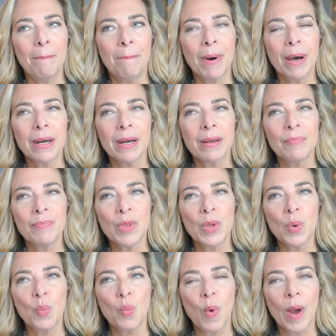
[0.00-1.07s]
but
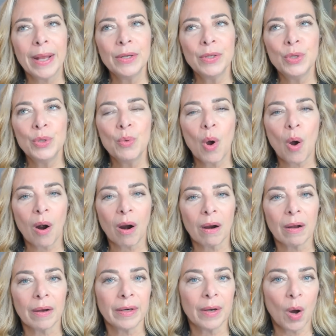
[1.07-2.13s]
when you
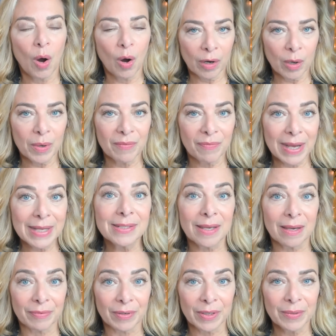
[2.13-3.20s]
are an auto advice
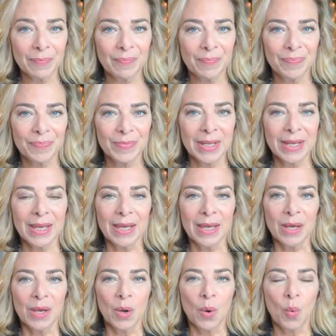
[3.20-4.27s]
giver,
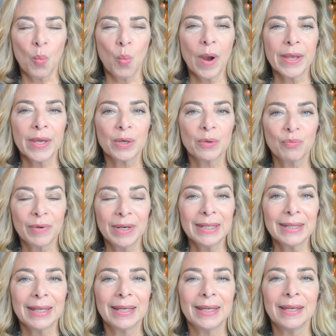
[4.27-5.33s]
what you're
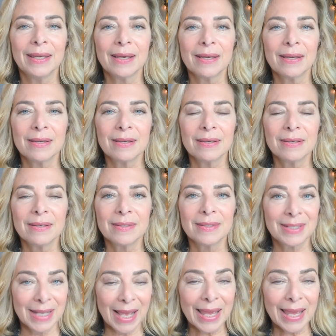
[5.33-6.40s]
really
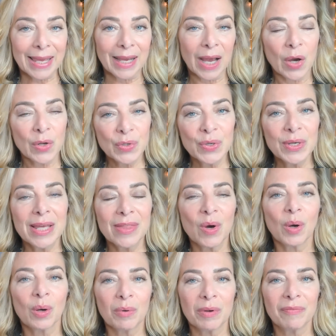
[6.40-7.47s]
saying underneath
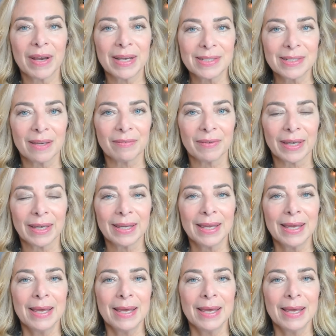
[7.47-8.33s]
auto advice giving